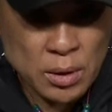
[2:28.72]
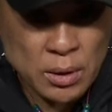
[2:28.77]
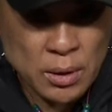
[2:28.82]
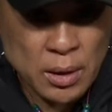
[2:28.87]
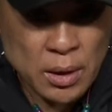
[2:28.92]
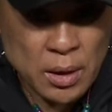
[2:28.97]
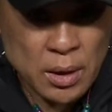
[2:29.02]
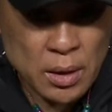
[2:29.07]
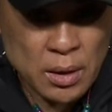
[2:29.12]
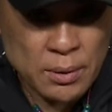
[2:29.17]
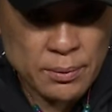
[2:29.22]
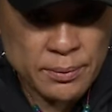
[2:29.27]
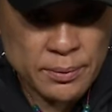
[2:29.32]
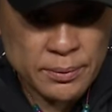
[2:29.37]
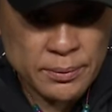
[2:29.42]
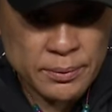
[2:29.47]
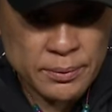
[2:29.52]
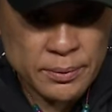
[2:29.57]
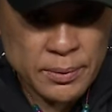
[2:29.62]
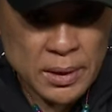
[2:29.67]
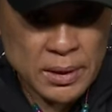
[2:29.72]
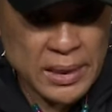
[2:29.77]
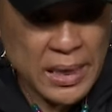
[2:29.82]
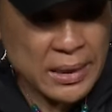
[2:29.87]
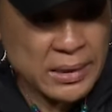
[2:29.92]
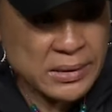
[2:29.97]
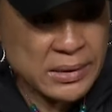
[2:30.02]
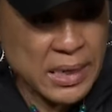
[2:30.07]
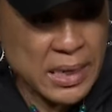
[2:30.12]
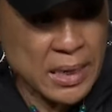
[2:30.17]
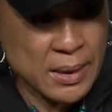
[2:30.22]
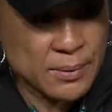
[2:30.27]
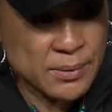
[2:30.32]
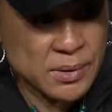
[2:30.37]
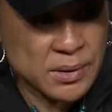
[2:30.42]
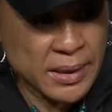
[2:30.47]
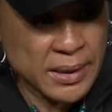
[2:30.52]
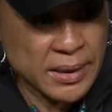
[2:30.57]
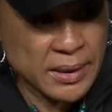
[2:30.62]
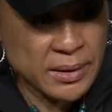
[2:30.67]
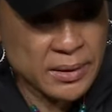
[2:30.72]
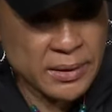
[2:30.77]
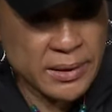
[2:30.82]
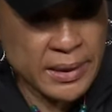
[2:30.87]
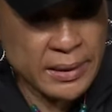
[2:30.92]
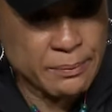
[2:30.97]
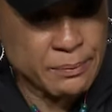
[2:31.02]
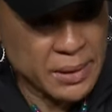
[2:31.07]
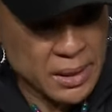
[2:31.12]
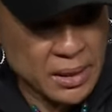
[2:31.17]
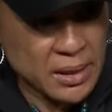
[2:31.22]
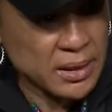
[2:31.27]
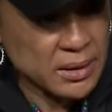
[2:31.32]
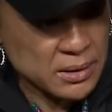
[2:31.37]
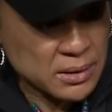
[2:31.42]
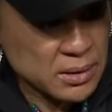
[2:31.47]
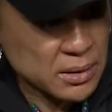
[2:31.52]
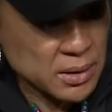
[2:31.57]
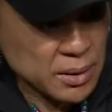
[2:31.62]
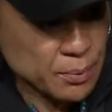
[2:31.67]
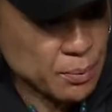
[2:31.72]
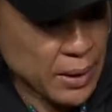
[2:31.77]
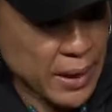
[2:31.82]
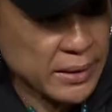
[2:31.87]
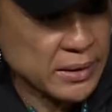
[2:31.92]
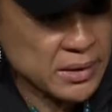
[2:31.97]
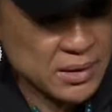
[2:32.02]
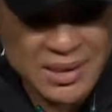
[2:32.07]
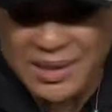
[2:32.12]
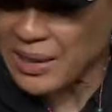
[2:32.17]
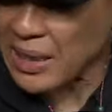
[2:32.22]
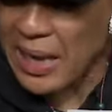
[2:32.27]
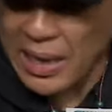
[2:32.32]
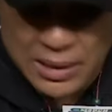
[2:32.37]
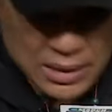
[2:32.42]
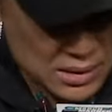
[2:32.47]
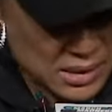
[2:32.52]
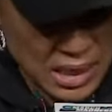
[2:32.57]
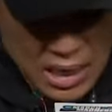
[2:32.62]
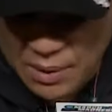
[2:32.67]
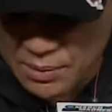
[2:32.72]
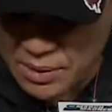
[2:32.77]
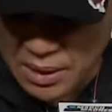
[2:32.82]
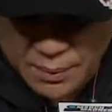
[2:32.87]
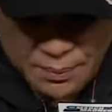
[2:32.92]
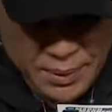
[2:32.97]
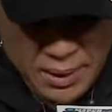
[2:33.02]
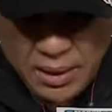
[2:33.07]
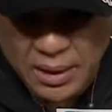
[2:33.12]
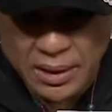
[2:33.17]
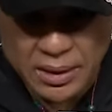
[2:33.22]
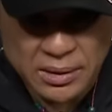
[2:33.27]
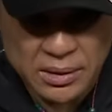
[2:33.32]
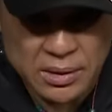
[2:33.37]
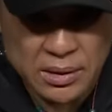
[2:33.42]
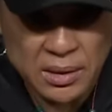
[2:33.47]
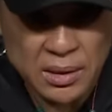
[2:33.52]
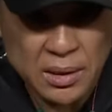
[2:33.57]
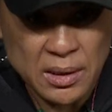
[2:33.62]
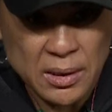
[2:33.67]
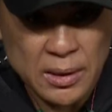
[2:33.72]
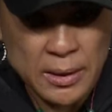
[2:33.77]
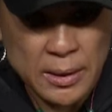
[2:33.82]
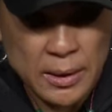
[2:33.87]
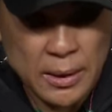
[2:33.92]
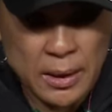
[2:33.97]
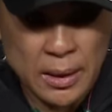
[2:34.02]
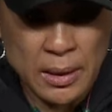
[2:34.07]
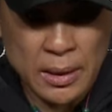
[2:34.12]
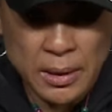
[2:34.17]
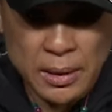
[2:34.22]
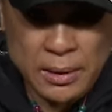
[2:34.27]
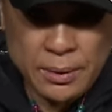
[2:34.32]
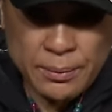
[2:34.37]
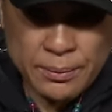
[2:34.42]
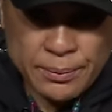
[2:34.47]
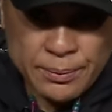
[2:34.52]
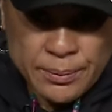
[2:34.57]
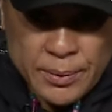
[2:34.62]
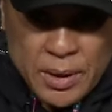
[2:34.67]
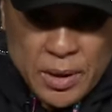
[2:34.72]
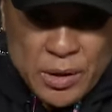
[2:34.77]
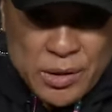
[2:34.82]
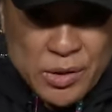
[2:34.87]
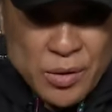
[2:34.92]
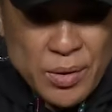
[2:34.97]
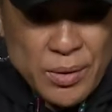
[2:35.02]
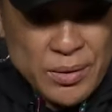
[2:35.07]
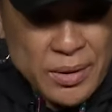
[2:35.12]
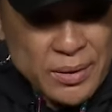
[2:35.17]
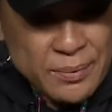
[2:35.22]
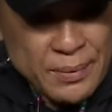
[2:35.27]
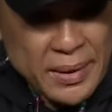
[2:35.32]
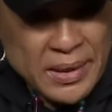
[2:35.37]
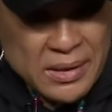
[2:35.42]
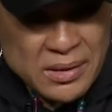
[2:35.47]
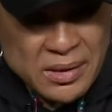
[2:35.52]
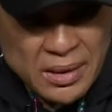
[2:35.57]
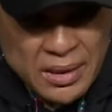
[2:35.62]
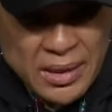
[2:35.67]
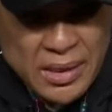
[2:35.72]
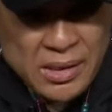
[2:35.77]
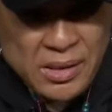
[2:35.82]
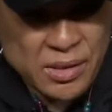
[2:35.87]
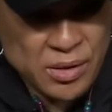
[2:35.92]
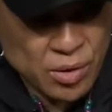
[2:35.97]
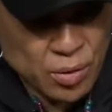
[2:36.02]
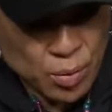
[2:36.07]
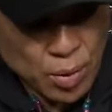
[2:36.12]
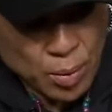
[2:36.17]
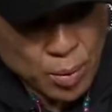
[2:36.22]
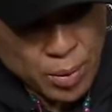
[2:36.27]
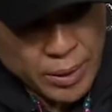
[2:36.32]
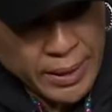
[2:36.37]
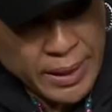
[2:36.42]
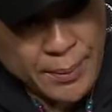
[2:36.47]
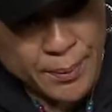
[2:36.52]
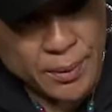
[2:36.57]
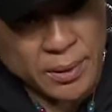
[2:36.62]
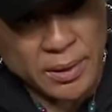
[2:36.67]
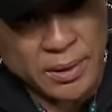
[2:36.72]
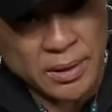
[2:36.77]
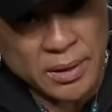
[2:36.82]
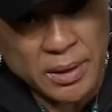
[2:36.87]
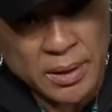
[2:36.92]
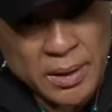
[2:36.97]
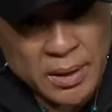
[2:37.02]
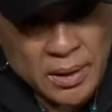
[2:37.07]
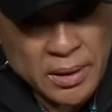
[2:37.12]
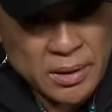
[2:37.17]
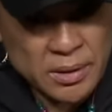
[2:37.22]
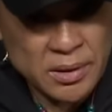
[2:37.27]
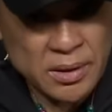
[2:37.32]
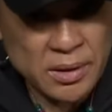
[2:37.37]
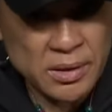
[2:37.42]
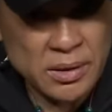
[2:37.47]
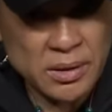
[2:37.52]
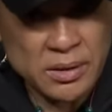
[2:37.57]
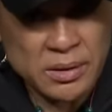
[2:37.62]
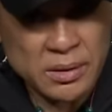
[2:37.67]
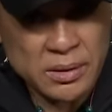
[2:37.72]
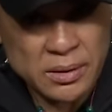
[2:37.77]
a lot of times they beat us in practice, a lot of times they beat us. So it makes it easier when we're able to just